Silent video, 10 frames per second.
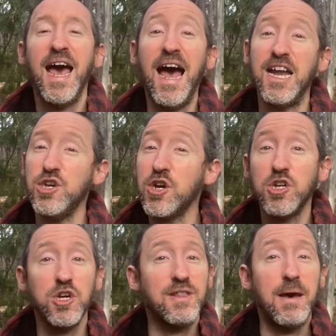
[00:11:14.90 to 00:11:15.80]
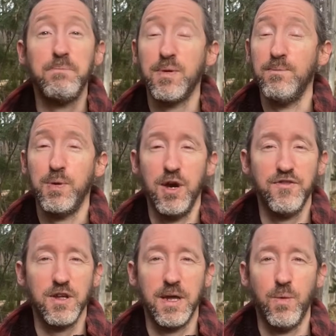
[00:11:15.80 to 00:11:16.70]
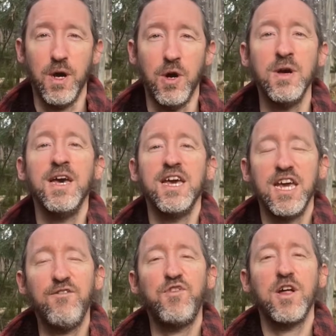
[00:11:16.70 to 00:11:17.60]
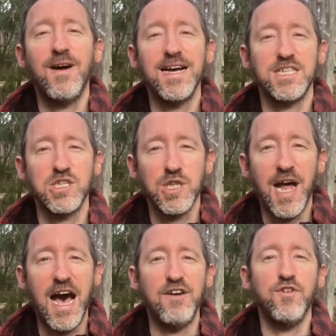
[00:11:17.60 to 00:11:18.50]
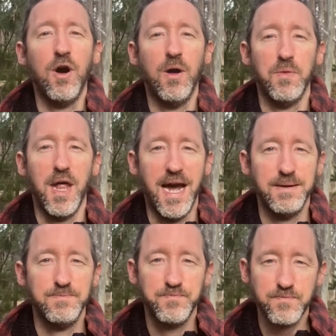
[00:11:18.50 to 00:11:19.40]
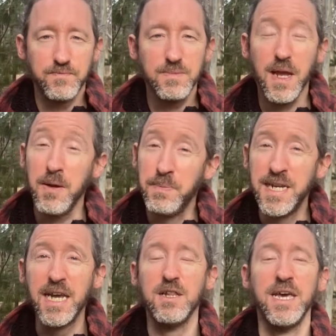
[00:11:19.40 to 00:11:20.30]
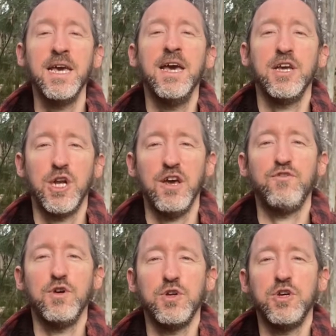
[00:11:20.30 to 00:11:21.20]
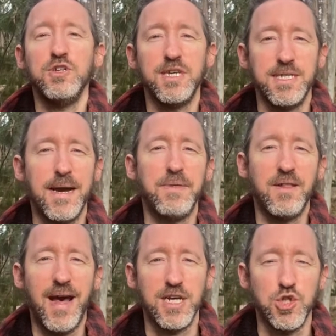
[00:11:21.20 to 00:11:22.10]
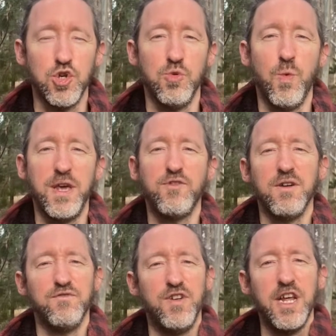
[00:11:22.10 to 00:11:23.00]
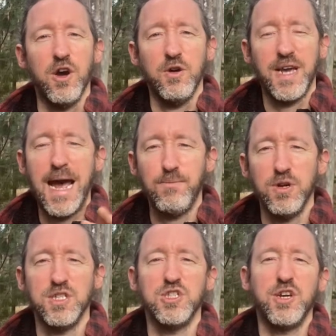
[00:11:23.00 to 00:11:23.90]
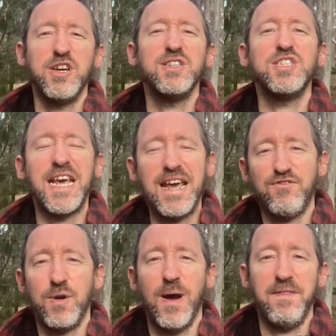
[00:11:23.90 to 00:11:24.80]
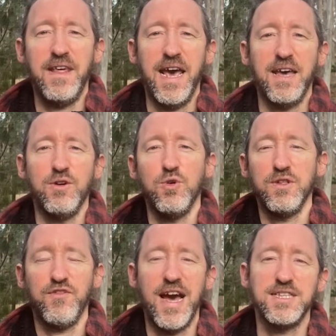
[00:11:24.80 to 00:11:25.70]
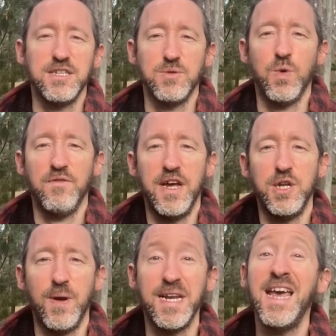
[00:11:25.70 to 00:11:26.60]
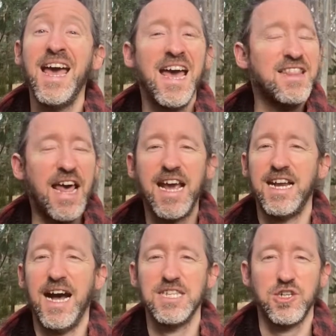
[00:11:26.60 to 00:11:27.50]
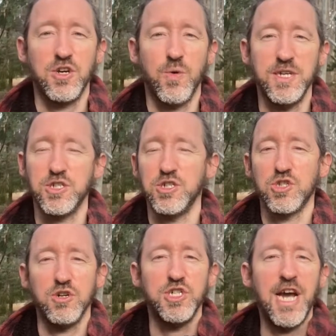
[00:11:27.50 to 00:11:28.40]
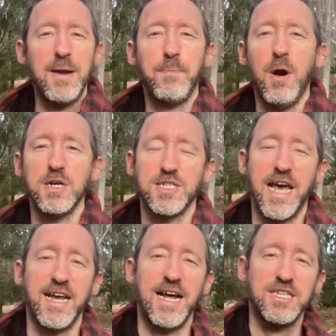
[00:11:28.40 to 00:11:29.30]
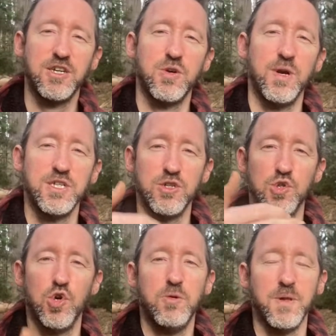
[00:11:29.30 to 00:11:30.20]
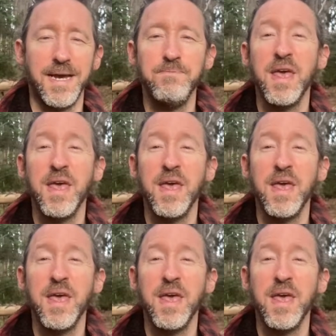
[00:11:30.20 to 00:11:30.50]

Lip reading: And you can do that perfectly well if the class is live online. Particularly, if you're using something like Zoom where you've got video cameras and so you can see everyone there, all the faces and what they're doing. They can ask you questions through chat box. They can ask you questions normally.